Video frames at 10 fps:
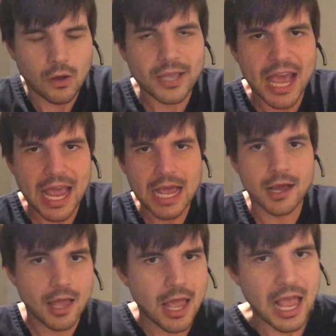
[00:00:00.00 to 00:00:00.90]
okay.
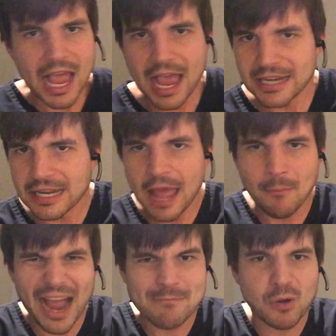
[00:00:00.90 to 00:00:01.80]
And
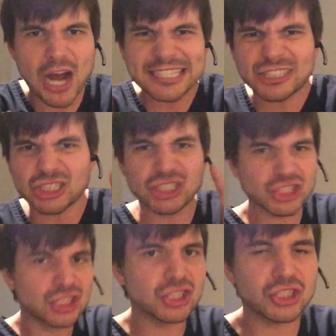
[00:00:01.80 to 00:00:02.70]
my body just
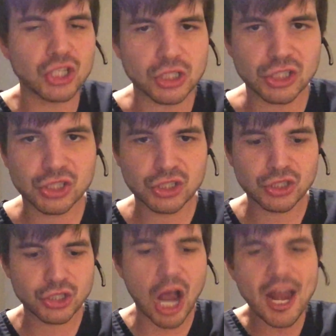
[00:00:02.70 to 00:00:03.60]

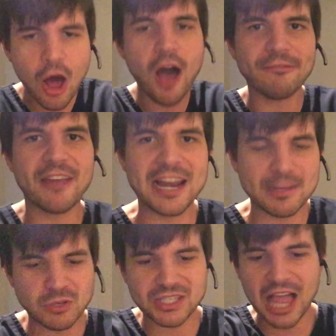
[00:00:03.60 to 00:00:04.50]
shot off, and
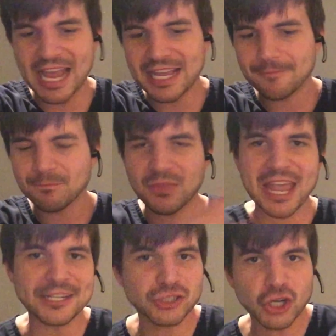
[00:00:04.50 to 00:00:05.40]
it was like,
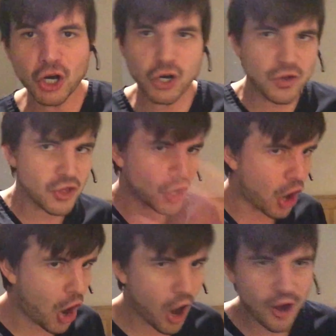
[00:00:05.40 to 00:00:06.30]
it turned the
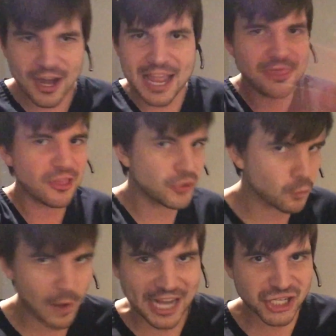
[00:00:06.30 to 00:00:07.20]
car in the
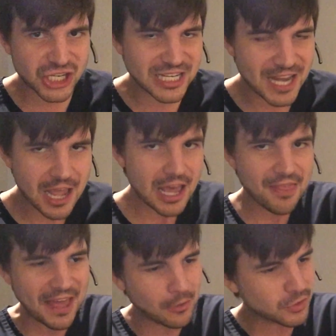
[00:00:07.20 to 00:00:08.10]
direction
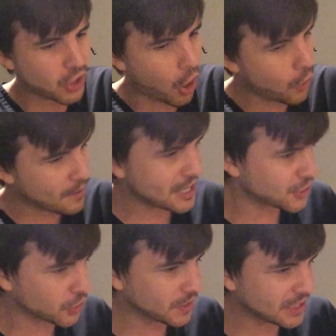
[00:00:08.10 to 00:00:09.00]
that it was already
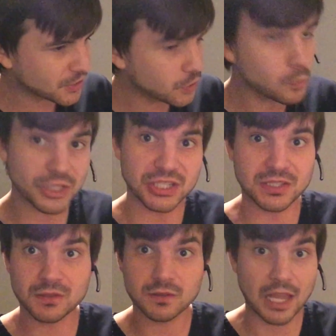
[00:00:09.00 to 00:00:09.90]
turning to, which
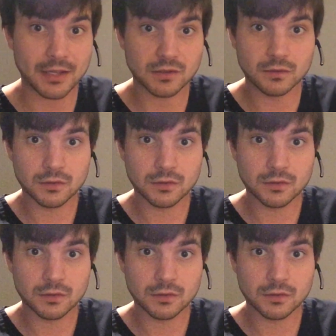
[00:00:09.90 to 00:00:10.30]
is like